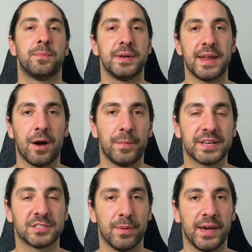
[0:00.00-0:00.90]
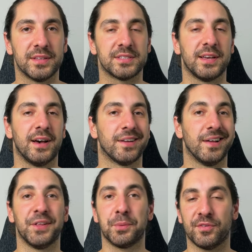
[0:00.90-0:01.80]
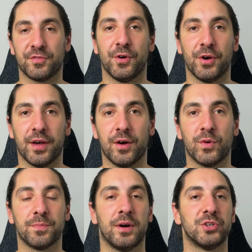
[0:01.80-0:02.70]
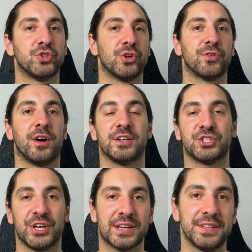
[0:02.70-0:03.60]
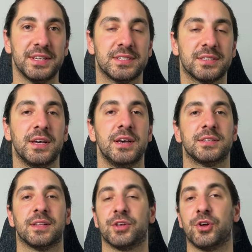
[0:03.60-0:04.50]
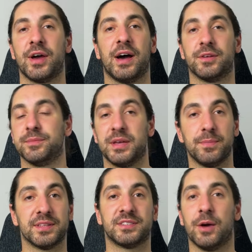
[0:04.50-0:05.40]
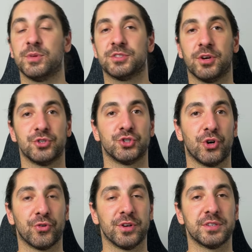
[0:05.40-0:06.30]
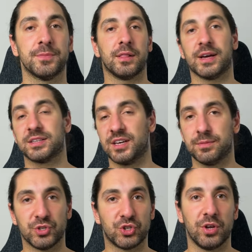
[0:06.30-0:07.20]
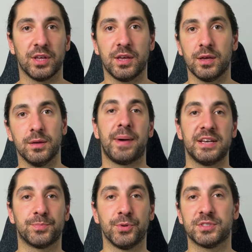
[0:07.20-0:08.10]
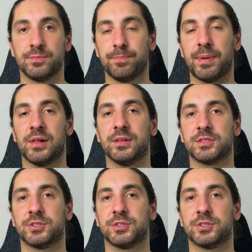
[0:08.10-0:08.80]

But now I'm gonna explain the sound a little bit further with my genre checklist to let you know how the earbuds sound with certain genres. Like I said, the tuning here, bass boosted but balanced.